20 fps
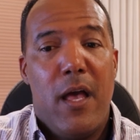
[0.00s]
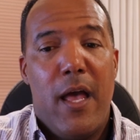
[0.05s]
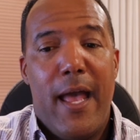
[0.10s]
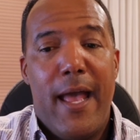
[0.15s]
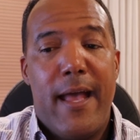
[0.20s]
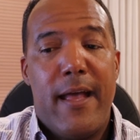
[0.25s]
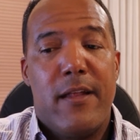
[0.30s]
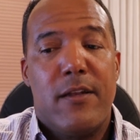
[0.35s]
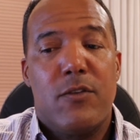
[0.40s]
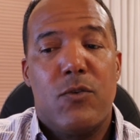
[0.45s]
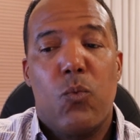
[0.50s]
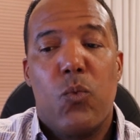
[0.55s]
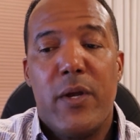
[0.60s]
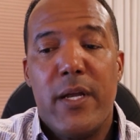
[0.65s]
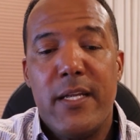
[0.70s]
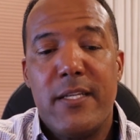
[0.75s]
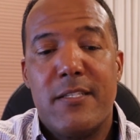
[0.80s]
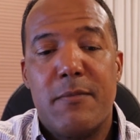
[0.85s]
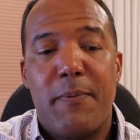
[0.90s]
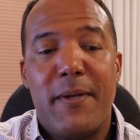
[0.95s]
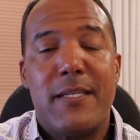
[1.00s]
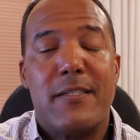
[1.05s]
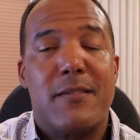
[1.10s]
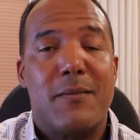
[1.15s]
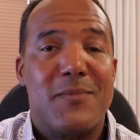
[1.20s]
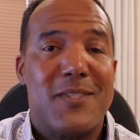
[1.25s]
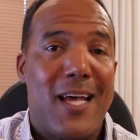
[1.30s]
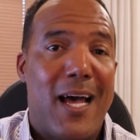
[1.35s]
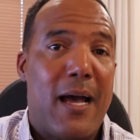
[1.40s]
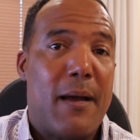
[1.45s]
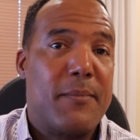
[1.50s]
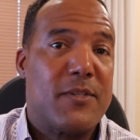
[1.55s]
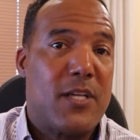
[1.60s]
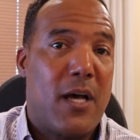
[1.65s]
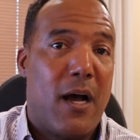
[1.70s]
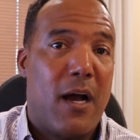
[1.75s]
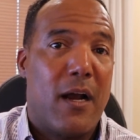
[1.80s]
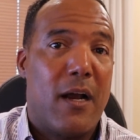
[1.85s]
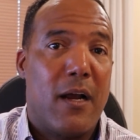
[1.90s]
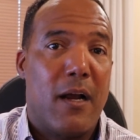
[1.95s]
And we spent some time
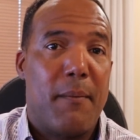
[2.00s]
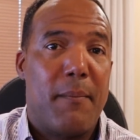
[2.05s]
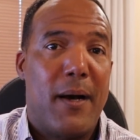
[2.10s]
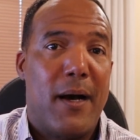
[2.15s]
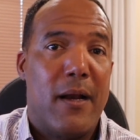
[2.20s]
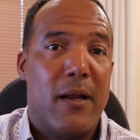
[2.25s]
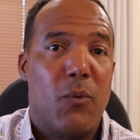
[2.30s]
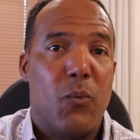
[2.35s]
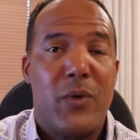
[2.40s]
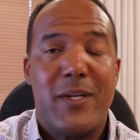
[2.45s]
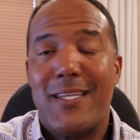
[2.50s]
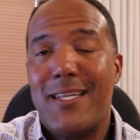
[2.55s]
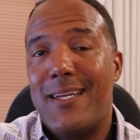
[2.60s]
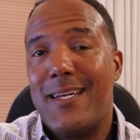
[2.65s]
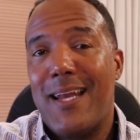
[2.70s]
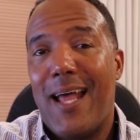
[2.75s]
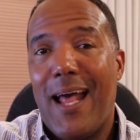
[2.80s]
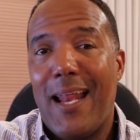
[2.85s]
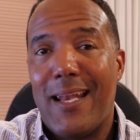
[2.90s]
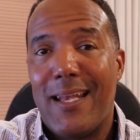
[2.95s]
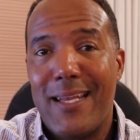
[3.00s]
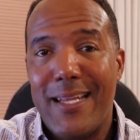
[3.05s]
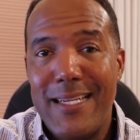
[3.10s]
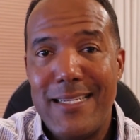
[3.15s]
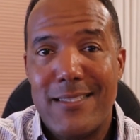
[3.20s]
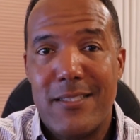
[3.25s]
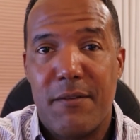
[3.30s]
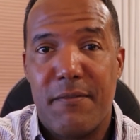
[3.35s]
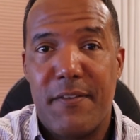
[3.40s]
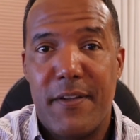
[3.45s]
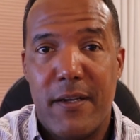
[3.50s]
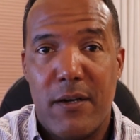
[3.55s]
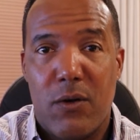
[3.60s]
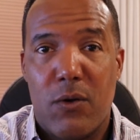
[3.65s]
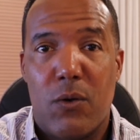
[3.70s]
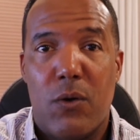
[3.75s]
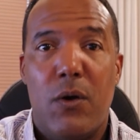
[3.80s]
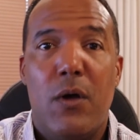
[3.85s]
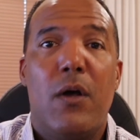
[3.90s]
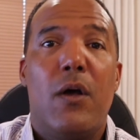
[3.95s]
talking about it. We did not lease a
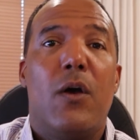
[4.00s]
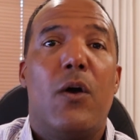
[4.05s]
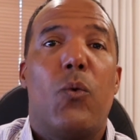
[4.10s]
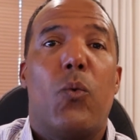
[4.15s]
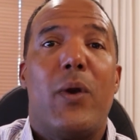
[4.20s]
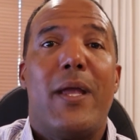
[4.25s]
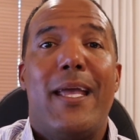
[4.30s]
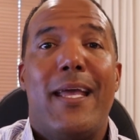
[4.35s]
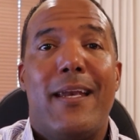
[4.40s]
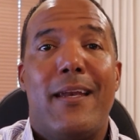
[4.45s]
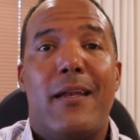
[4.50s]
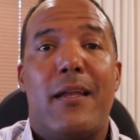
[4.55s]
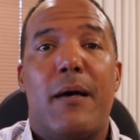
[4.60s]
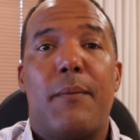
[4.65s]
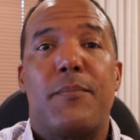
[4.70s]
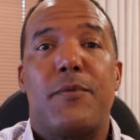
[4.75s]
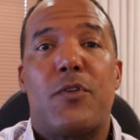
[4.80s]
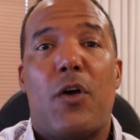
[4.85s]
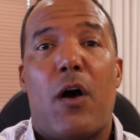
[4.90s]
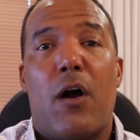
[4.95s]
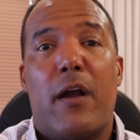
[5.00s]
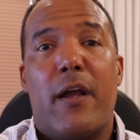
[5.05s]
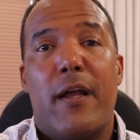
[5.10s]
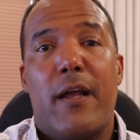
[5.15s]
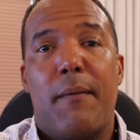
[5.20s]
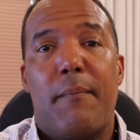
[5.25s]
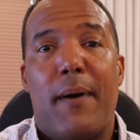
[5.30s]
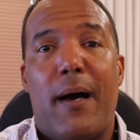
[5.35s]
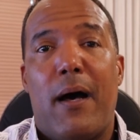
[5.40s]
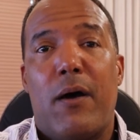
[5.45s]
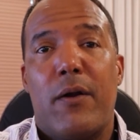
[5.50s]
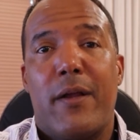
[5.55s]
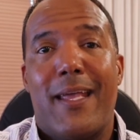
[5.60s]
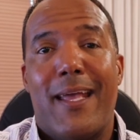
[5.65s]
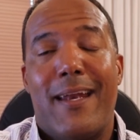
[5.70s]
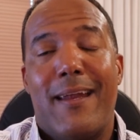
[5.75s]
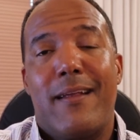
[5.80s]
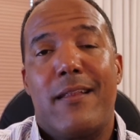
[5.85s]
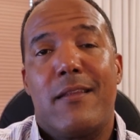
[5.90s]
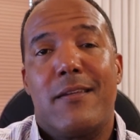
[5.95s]
vehicle. We ended up talking about
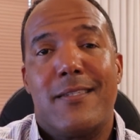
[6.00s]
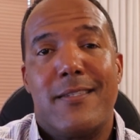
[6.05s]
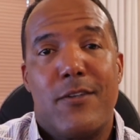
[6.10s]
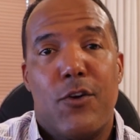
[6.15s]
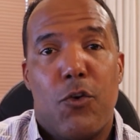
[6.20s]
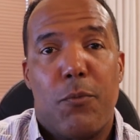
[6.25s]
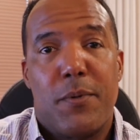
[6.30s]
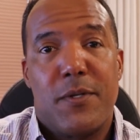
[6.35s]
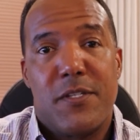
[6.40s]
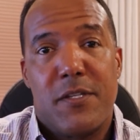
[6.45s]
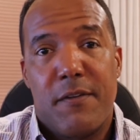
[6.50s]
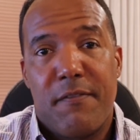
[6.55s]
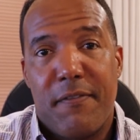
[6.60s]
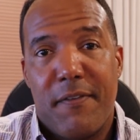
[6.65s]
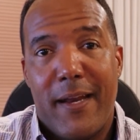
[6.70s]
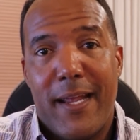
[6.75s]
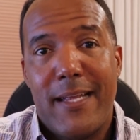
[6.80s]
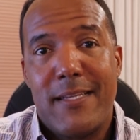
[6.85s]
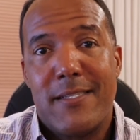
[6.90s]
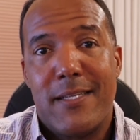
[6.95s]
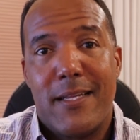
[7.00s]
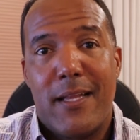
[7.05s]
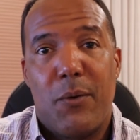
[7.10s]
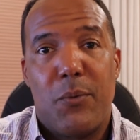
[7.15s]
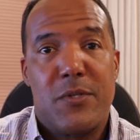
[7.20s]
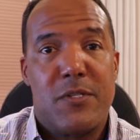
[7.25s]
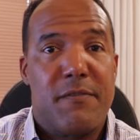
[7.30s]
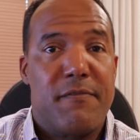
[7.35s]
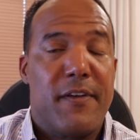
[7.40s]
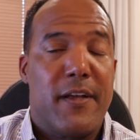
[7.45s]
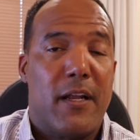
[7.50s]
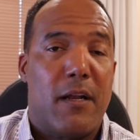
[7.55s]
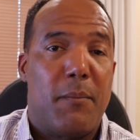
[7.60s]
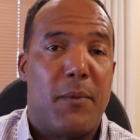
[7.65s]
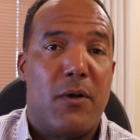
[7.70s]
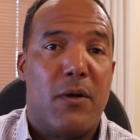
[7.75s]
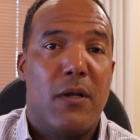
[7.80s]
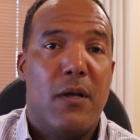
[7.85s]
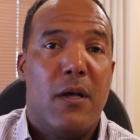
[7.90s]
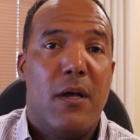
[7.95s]
getting the 0% financing that was
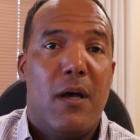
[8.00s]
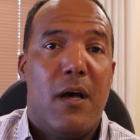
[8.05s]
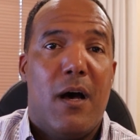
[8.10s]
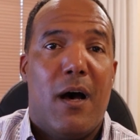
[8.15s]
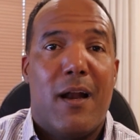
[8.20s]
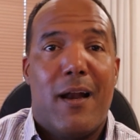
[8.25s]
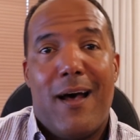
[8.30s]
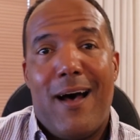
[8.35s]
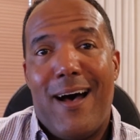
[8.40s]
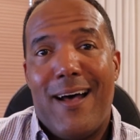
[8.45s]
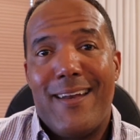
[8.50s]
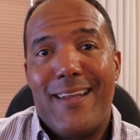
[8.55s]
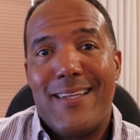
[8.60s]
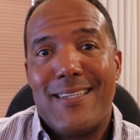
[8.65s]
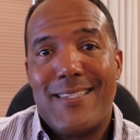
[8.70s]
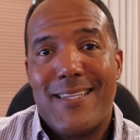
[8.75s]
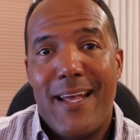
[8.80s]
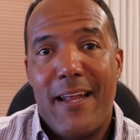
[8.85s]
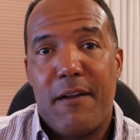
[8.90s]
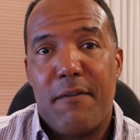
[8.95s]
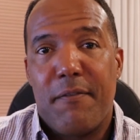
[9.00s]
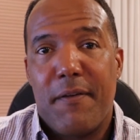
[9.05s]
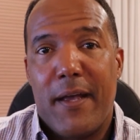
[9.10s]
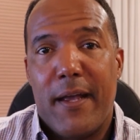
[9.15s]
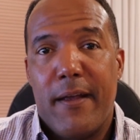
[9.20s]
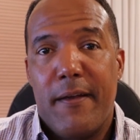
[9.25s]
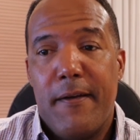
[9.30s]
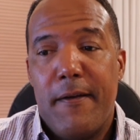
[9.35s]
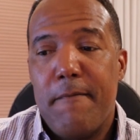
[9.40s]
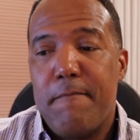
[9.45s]
available on a Hyundai Santa Fe.